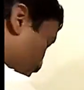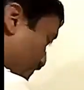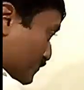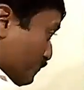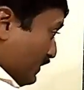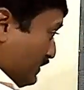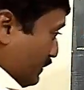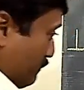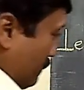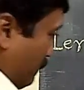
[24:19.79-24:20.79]
These two lines
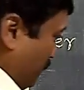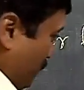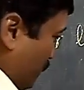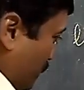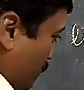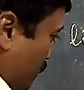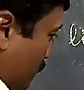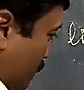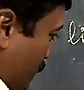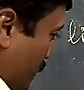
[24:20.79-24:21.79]
are perpendicular,
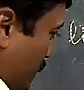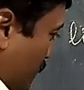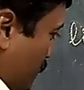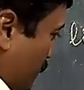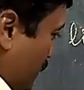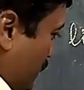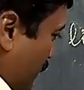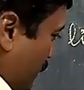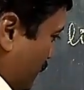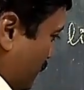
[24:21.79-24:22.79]
so this
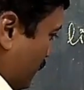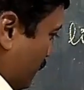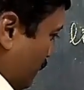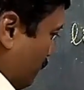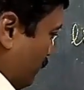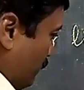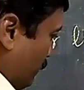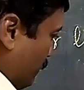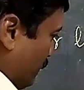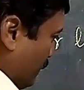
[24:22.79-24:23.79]
angle is again
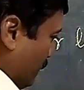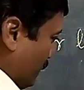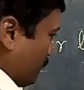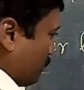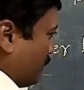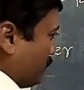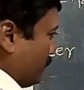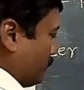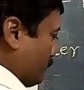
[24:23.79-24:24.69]
pi.